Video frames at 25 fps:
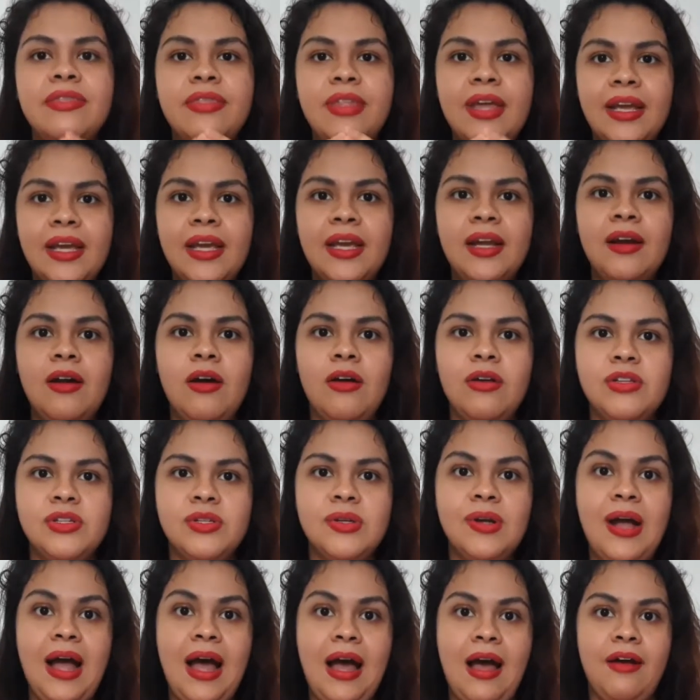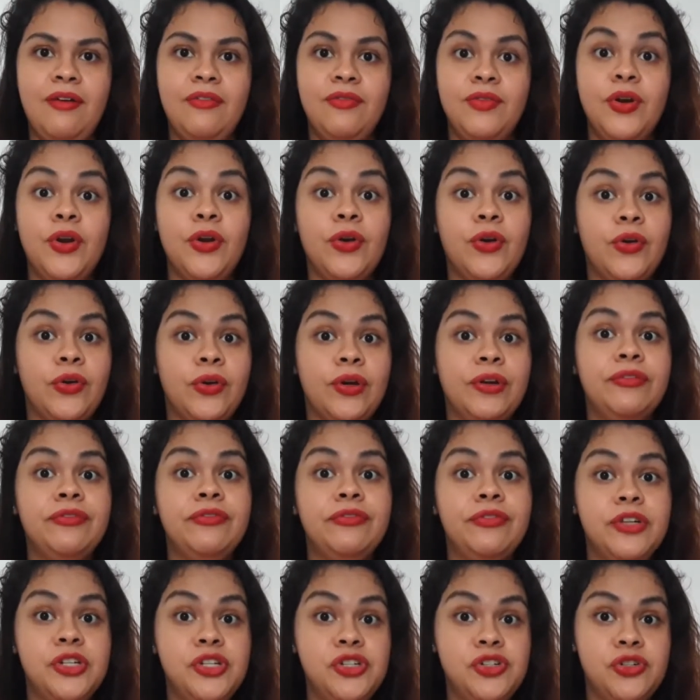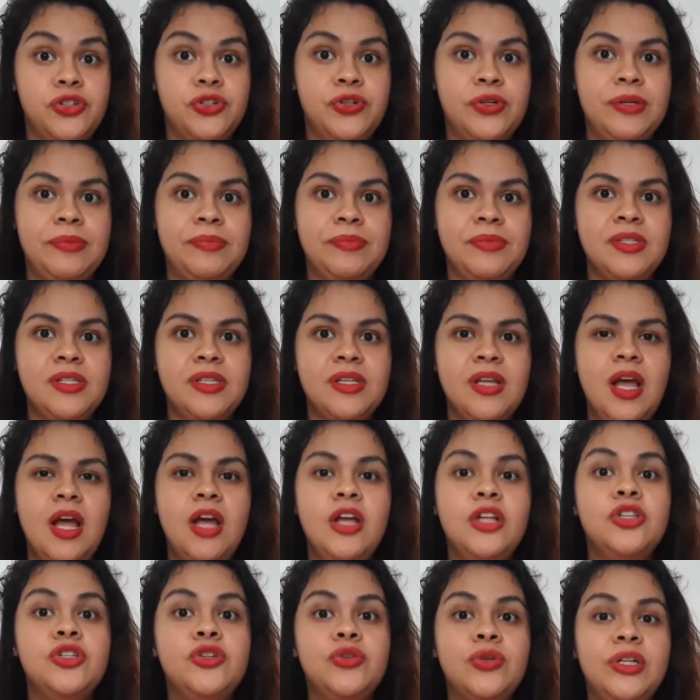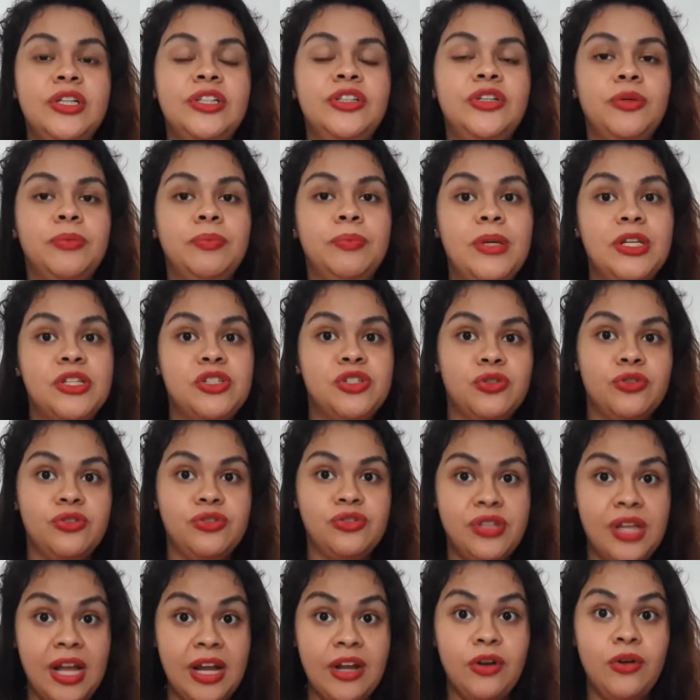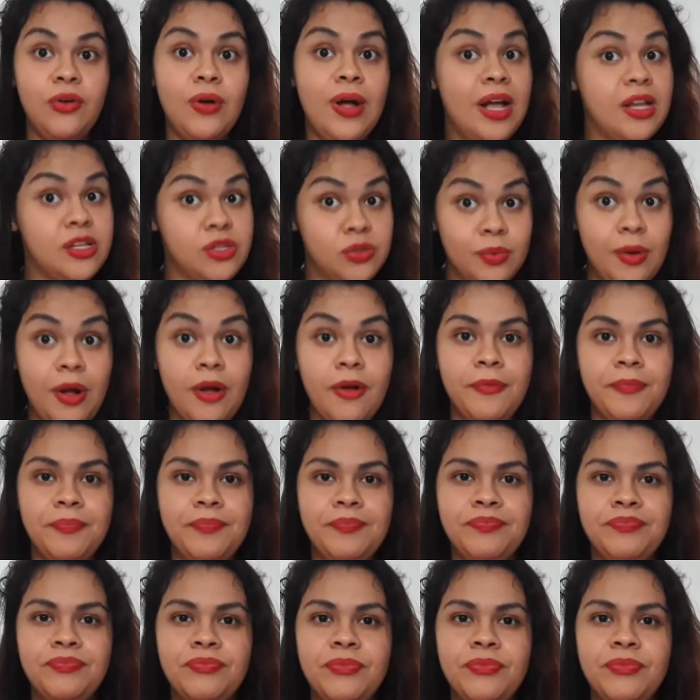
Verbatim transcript: They can also have recurring fish dreams during their menstrual cycle as well.